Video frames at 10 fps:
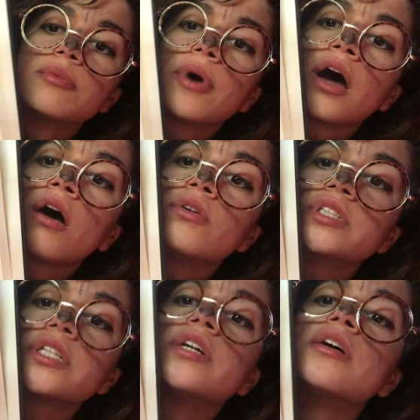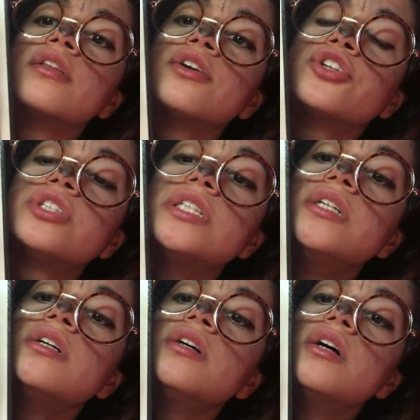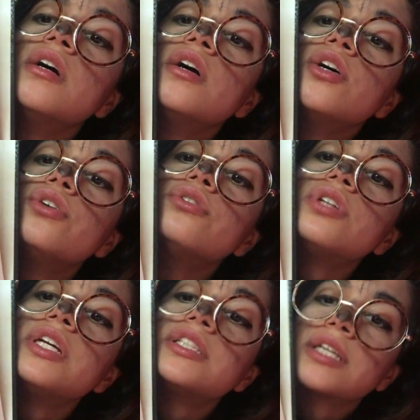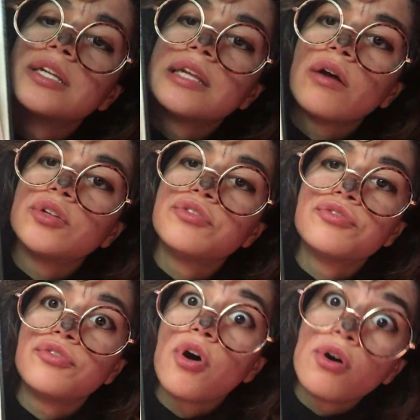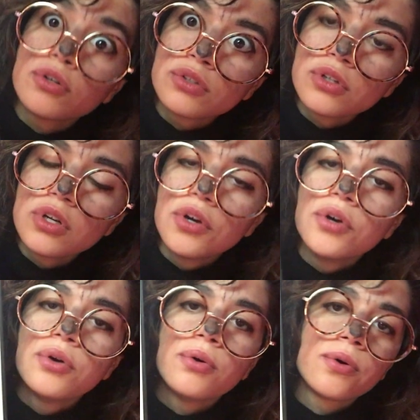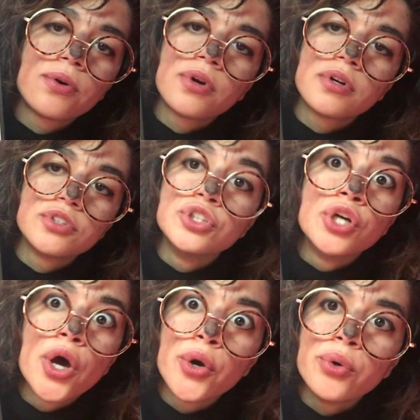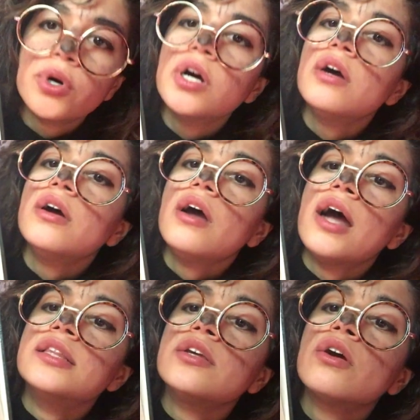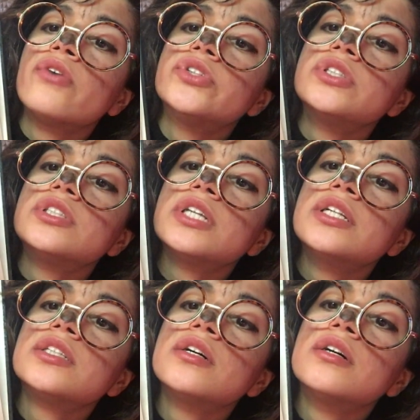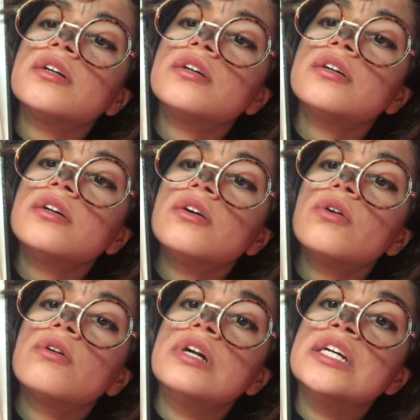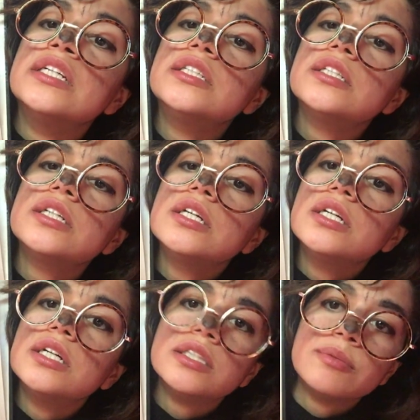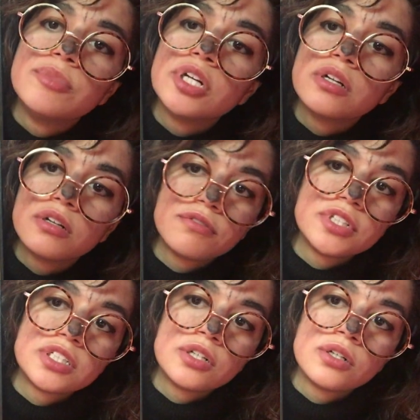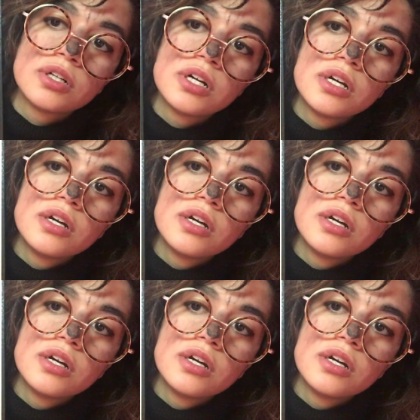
about here, the deer usually send out a fawn or a doe, and they often send her or it in the middle of this little